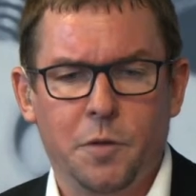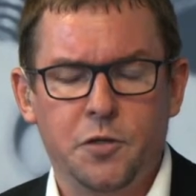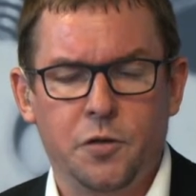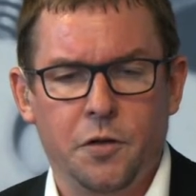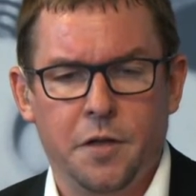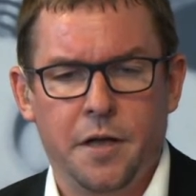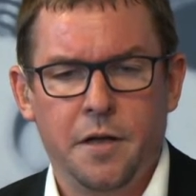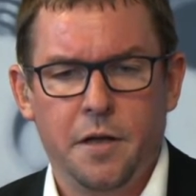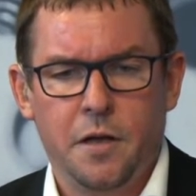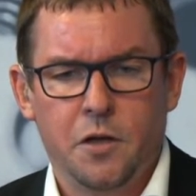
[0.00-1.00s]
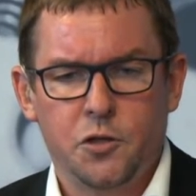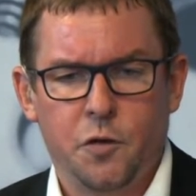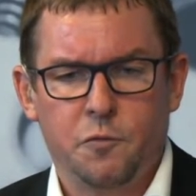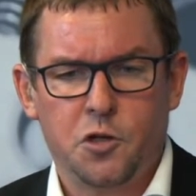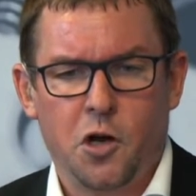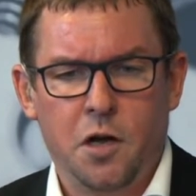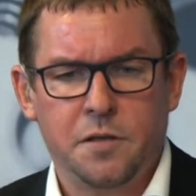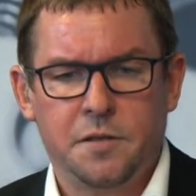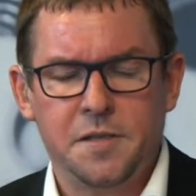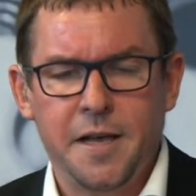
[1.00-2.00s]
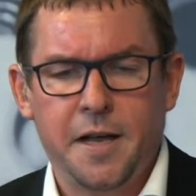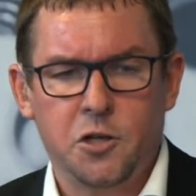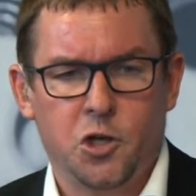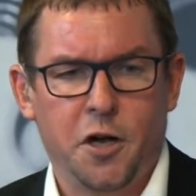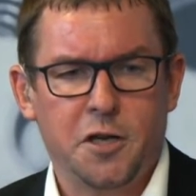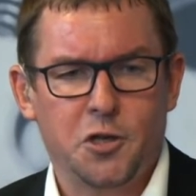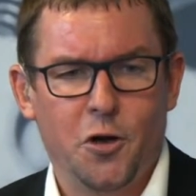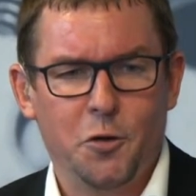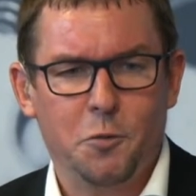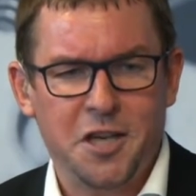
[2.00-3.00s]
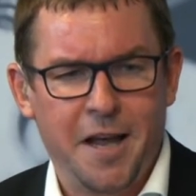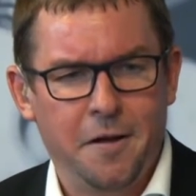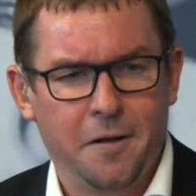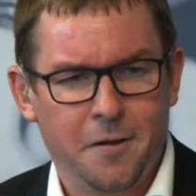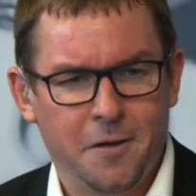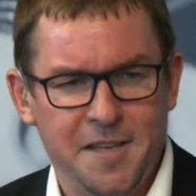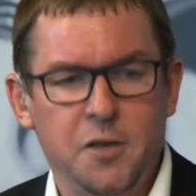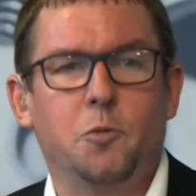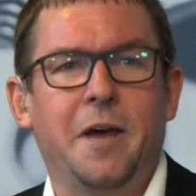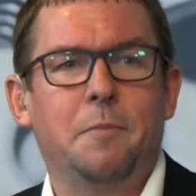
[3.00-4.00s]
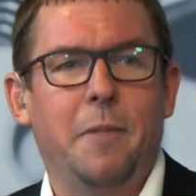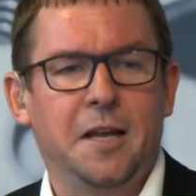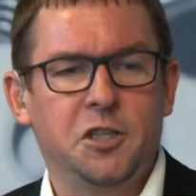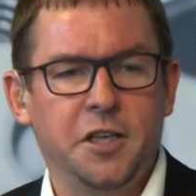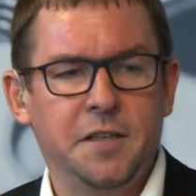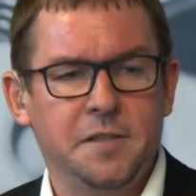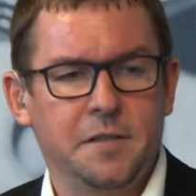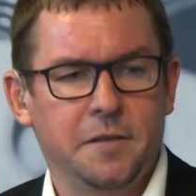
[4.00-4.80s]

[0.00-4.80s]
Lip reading: to the sort of chart, the second chart I showed, which had central bank balance sheets